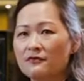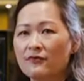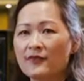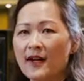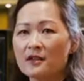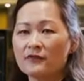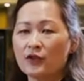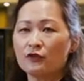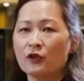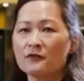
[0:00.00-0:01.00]
valve
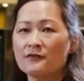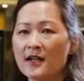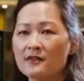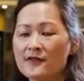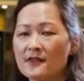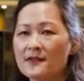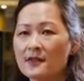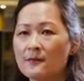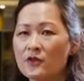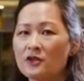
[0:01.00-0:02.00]
or non-valve
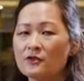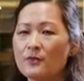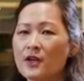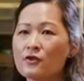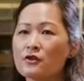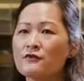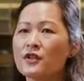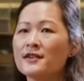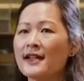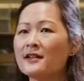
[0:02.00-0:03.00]
system. You need to make sure you've
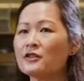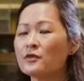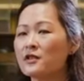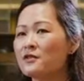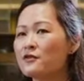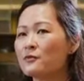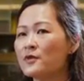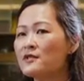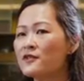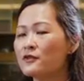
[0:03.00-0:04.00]
got the adequate
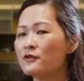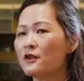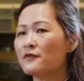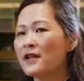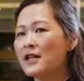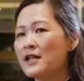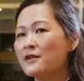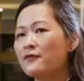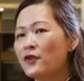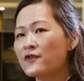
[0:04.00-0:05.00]
instruments. Do you have
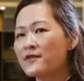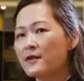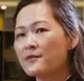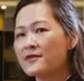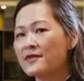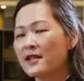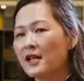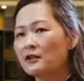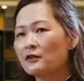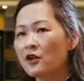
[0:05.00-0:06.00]
forceps that
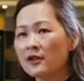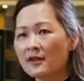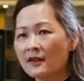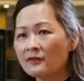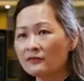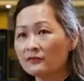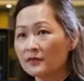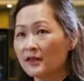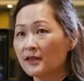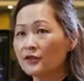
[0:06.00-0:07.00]
are long enough?
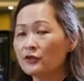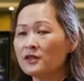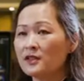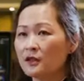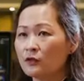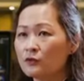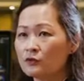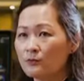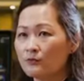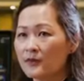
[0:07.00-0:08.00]
Do you need a
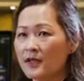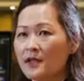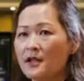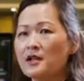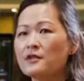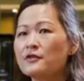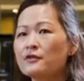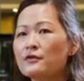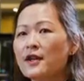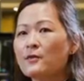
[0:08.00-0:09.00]
loop?
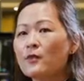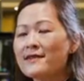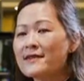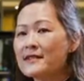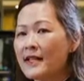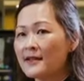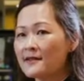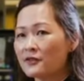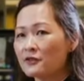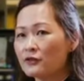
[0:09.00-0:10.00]
And what
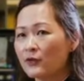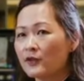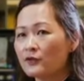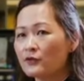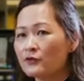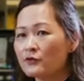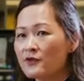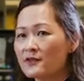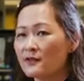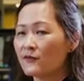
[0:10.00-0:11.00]
stains are you going to
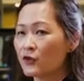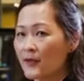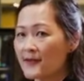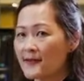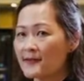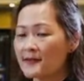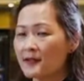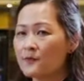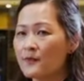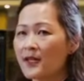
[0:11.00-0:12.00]
use, the viewing
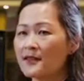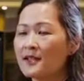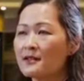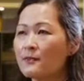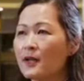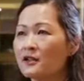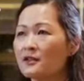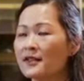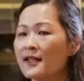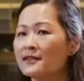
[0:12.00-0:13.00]
system, and then depending
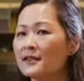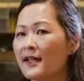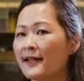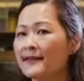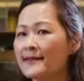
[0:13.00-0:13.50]
on the underlying